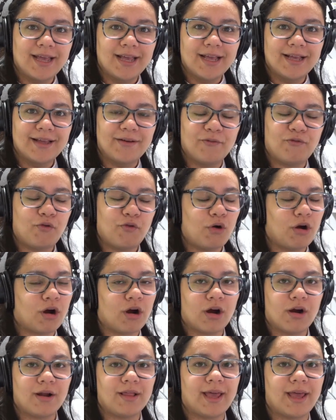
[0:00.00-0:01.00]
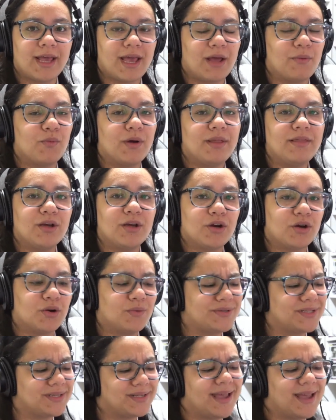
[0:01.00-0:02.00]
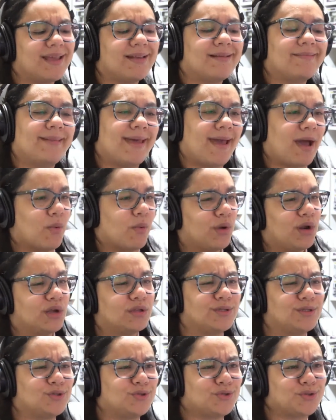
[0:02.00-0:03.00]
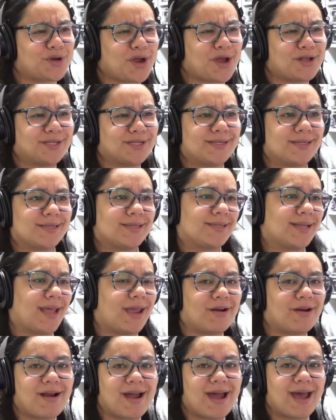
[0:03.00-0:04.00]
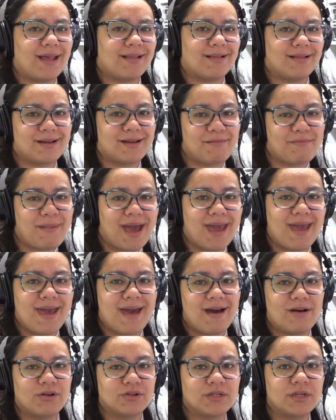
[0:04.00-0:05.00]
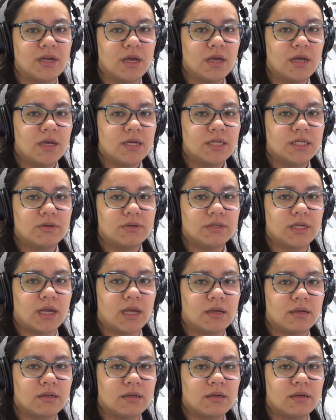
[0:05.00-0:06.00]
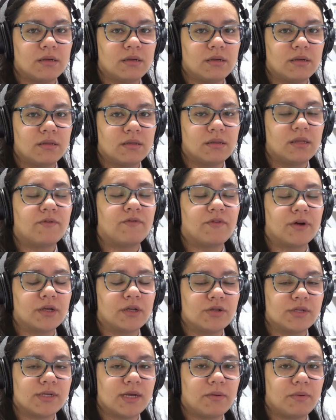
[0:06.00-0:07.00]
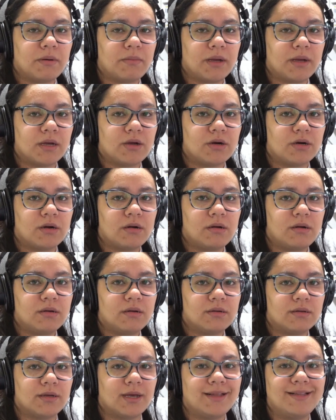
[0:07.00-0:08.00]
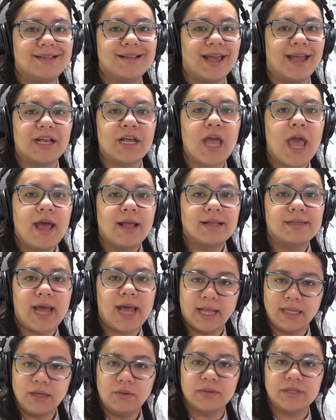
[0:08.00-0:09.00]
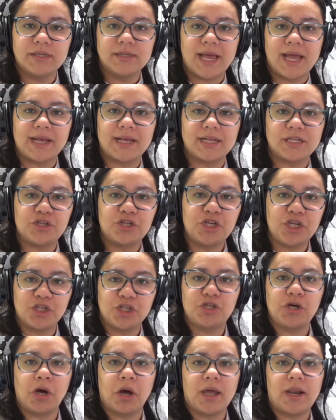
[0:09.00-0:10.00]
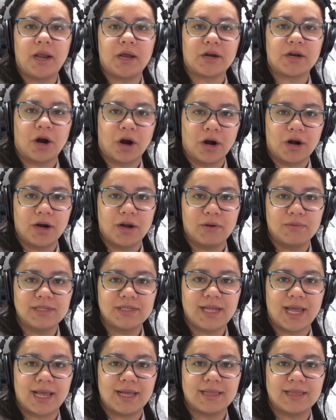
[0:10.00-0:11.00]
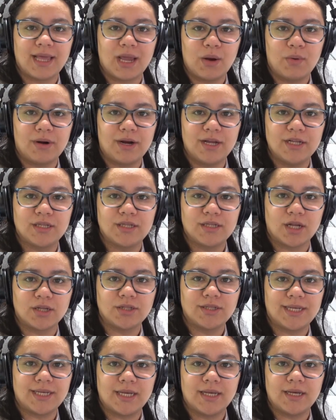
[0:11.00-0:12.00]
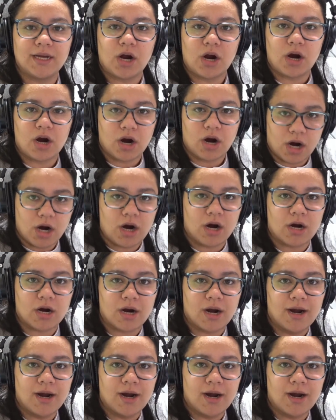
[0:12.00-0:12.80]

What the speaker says: for her, like, and when the girl was like, yeah, we don't trust Sarah Adler in my house, she was like, the fuck you say about my girl? Like, Tally was like, she took it at heart. It was like they were insulting her.